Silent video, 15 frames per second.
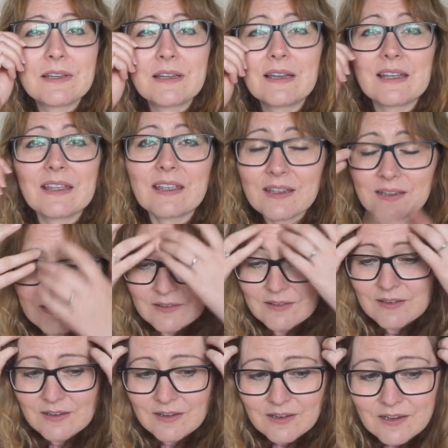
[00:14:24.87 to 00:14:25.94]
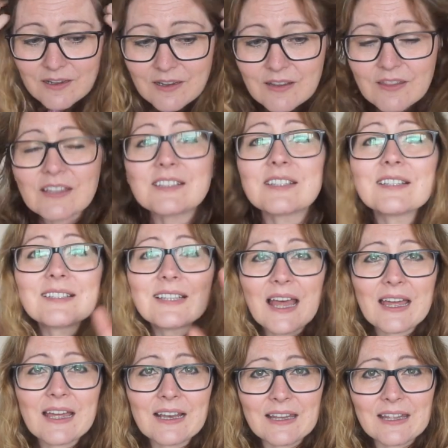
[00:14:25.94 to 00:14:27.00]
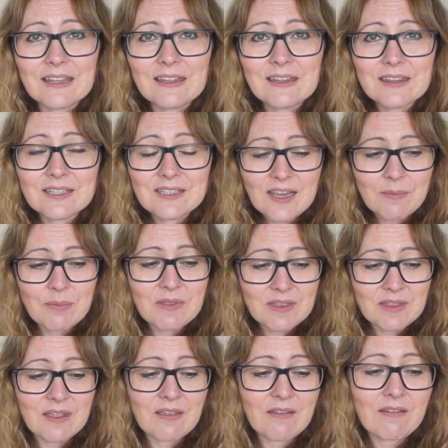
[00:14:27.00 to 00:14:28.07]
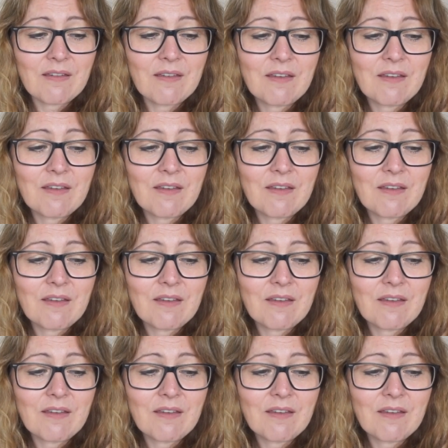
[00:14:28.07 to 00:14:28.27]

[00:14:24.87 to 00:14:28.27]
Like, that's exactly the type of thing